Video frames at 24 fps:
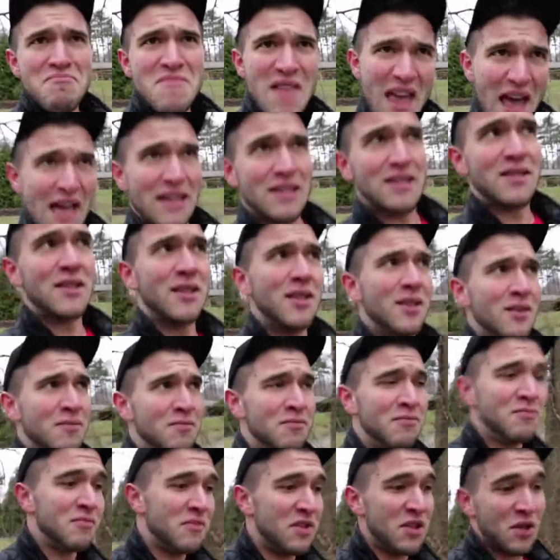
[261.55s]
yes,
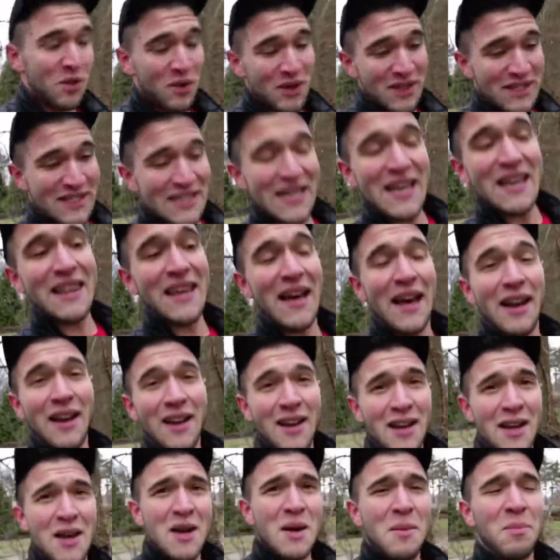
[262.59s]
you can say that,
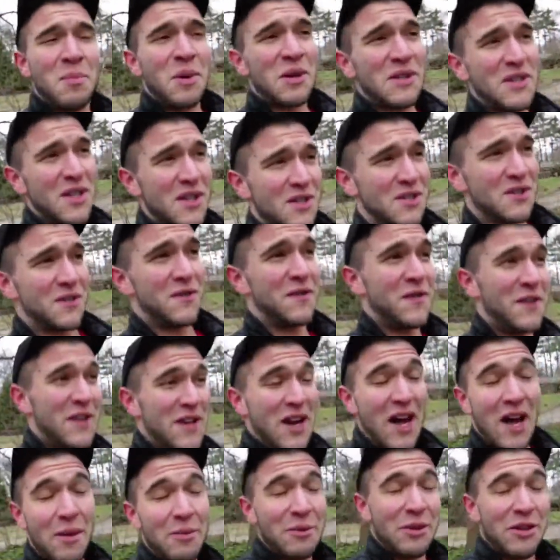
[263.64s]
but it's also
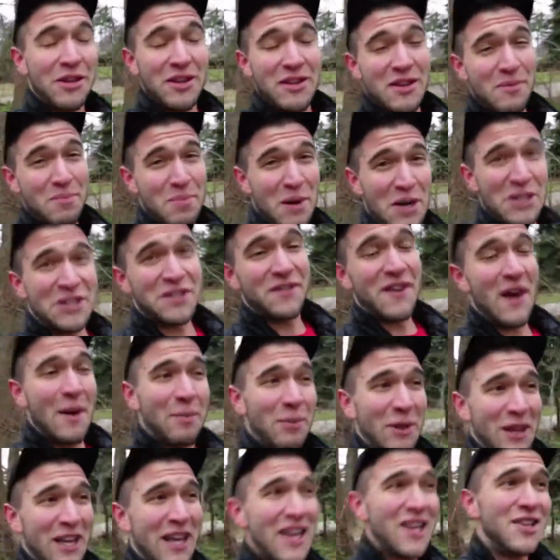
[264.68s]
phenomenal in a bunch of
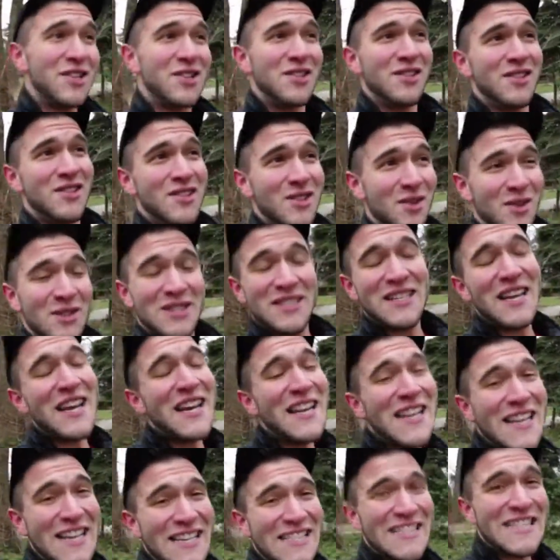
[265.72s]
applications, so it's
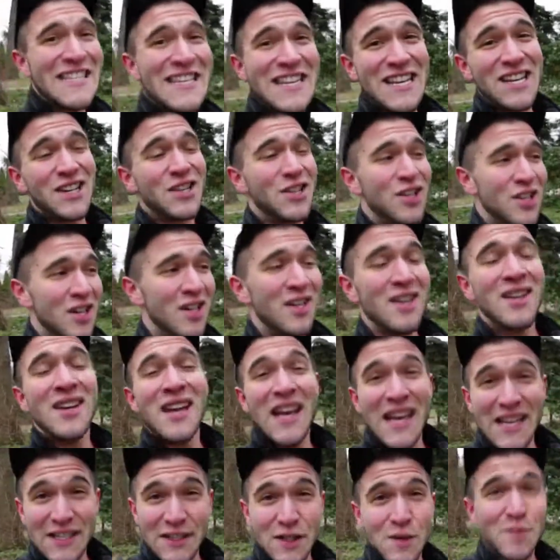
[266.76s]
not as niche
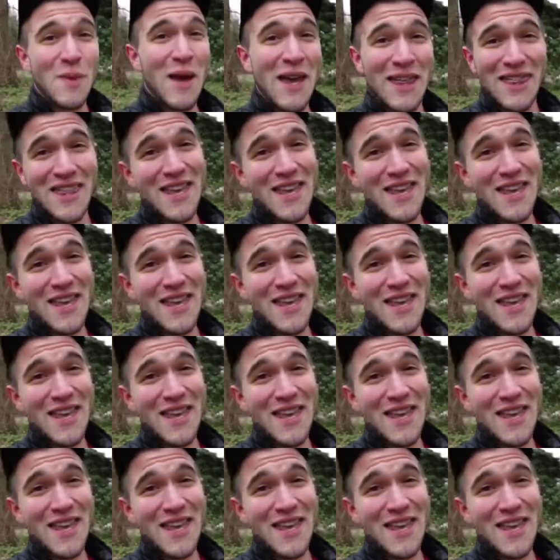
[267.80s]
as you may